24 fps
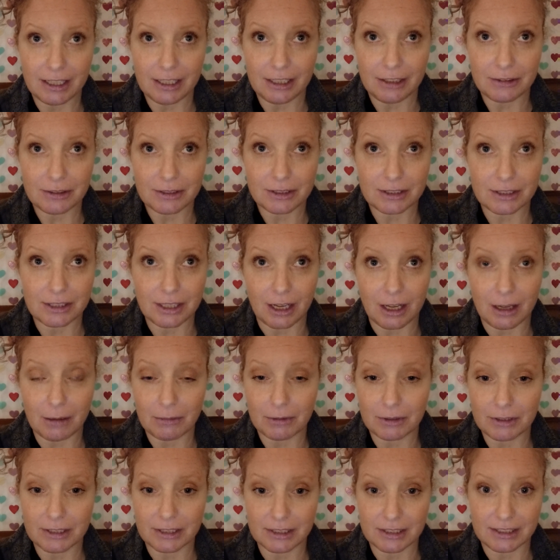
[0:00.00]
you stop
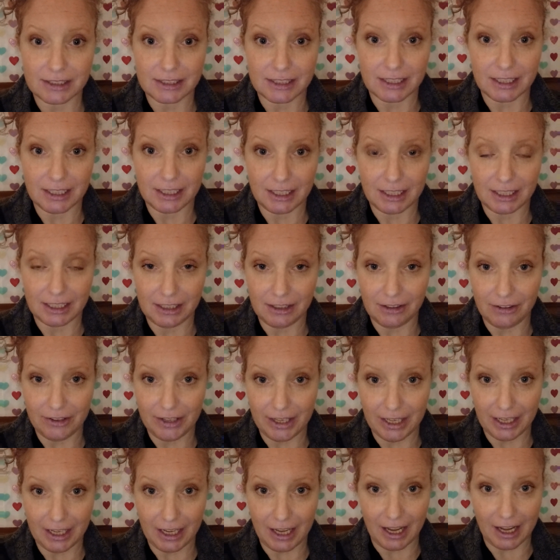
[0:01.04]
resisting and you
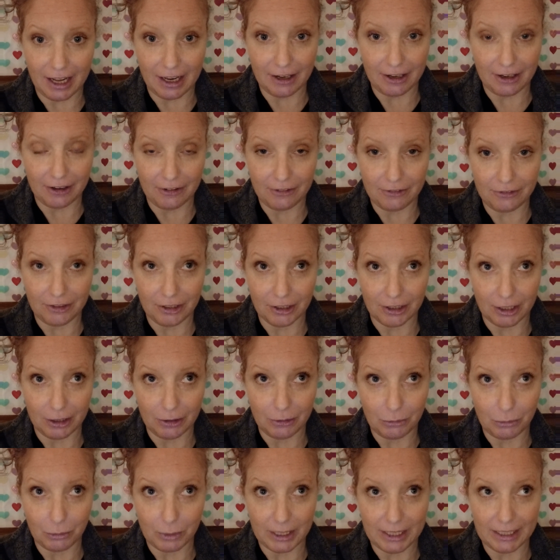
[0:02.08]
get out of your
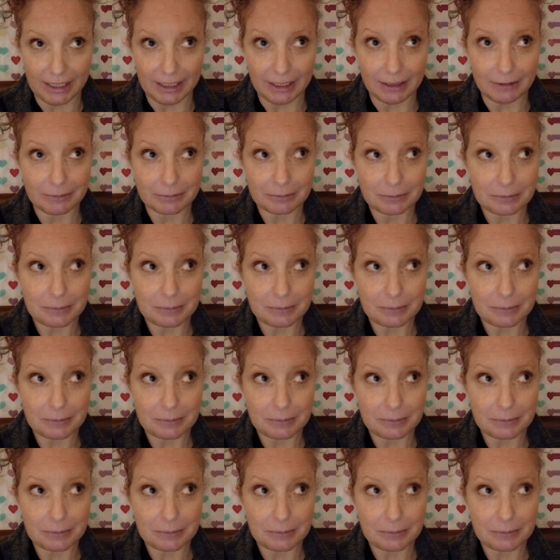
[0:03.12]
own way,